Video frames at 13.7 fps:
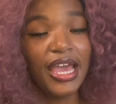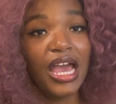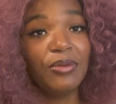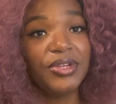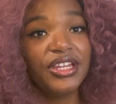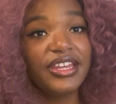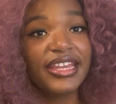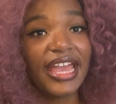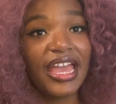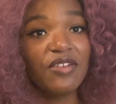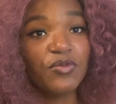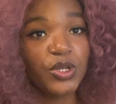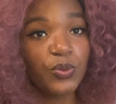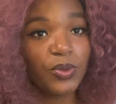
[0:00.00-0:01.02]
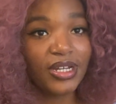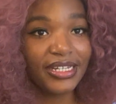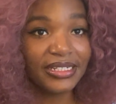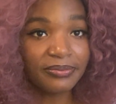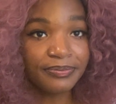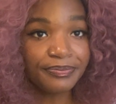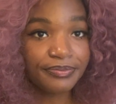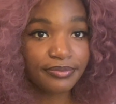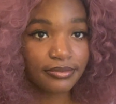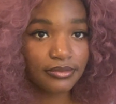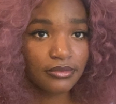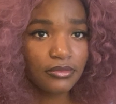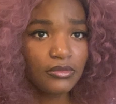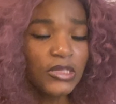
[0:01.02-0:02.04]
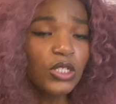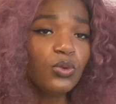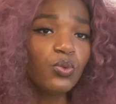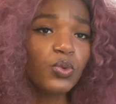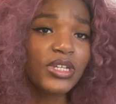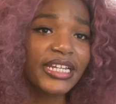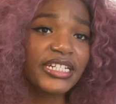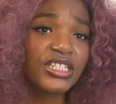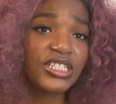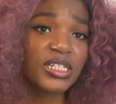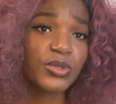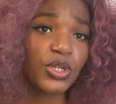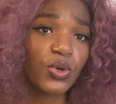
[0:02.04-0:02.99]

I'm hearing everyone, relationships